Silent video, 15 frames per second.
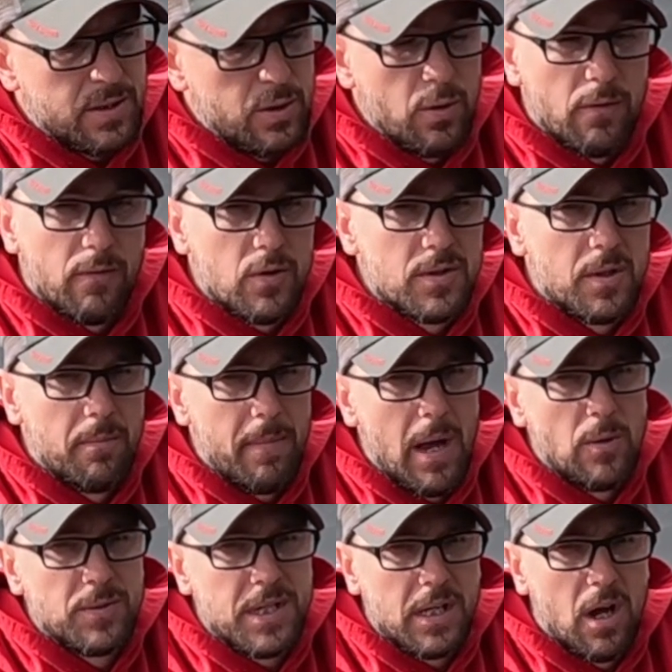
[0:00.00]
universal
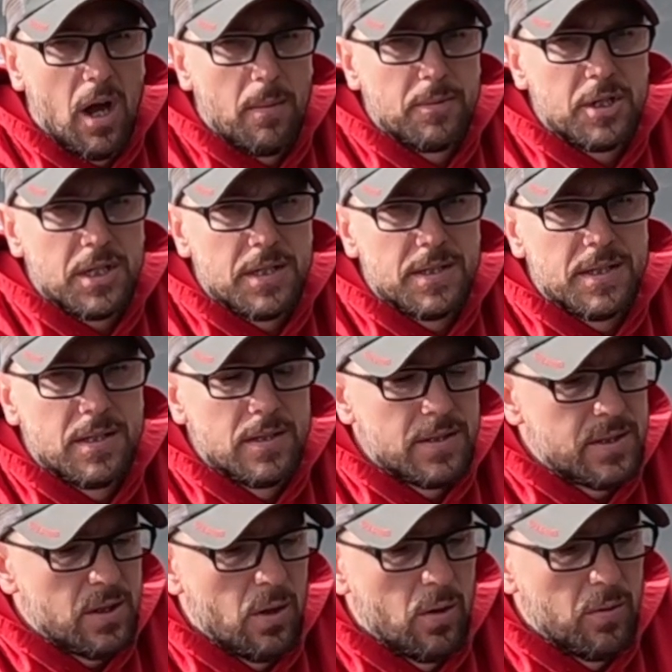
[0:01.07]
mounting options.
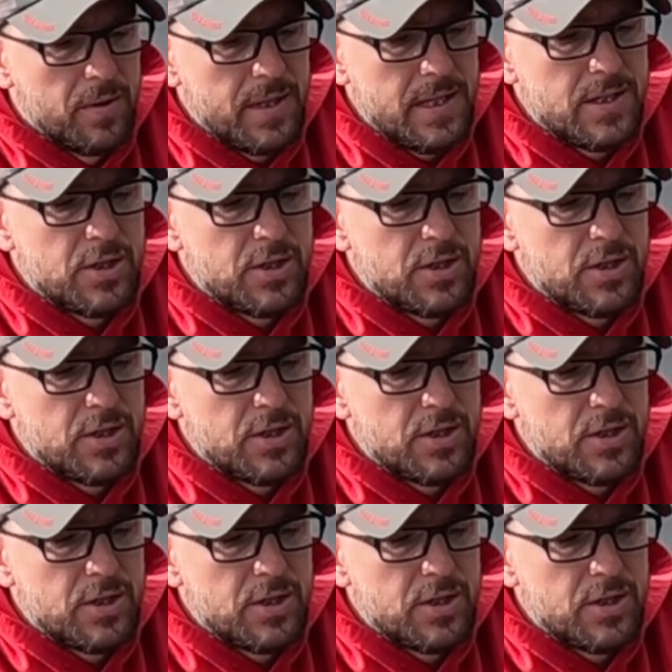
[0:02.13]
So these